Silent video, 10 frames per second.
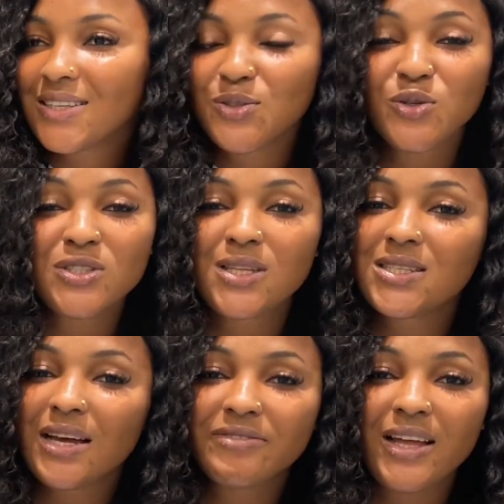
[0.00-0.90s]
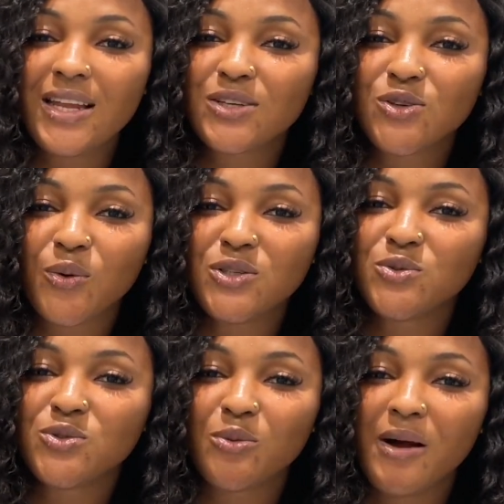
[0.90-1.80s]
those days after lecture, what do you
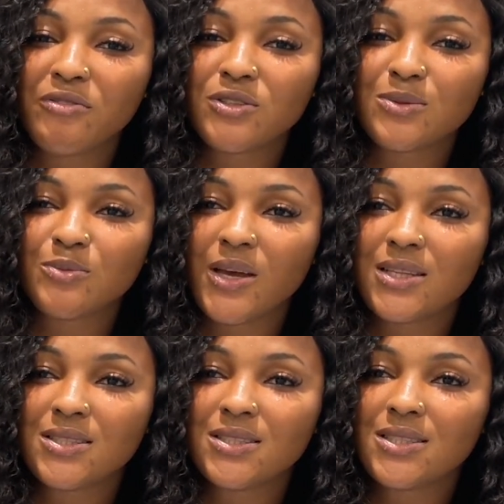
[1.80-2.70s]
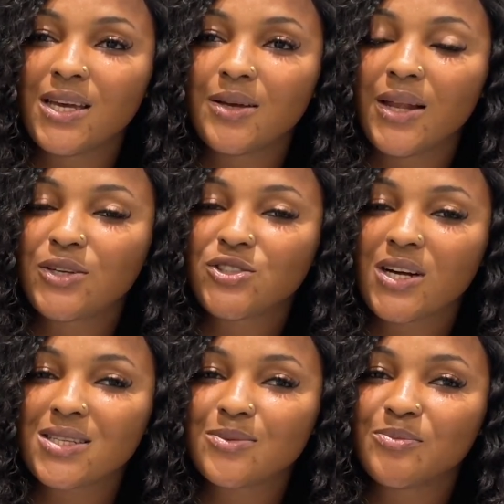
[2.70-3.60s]
used to buy for lecturers?